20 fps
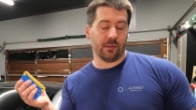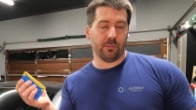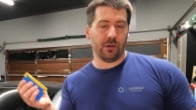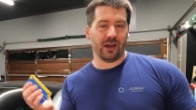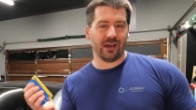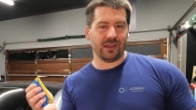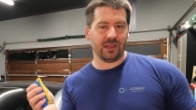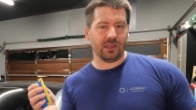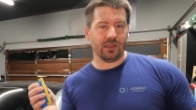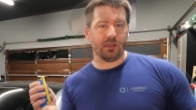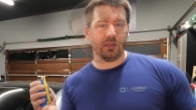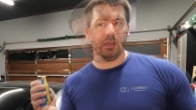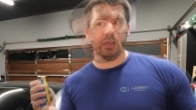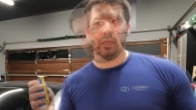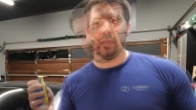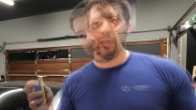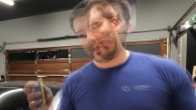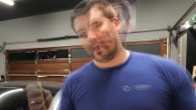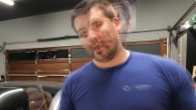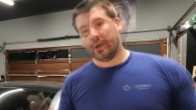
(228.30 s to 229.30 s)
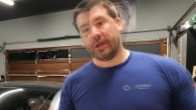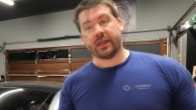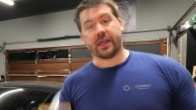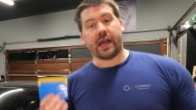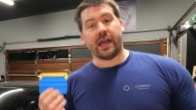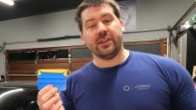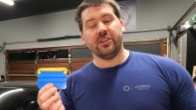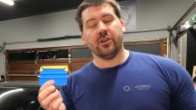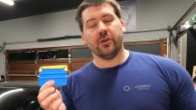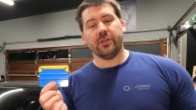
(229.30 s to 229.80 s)
a putty. Like
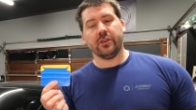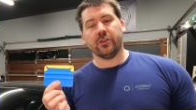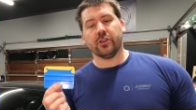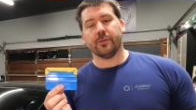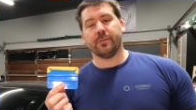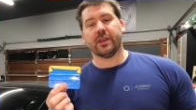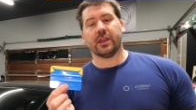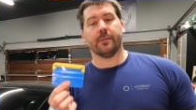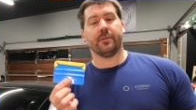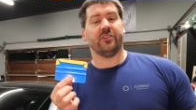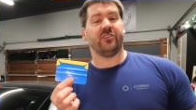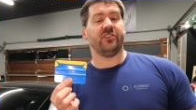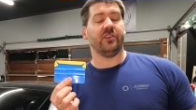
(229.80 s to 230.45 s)
I know that you could pick up a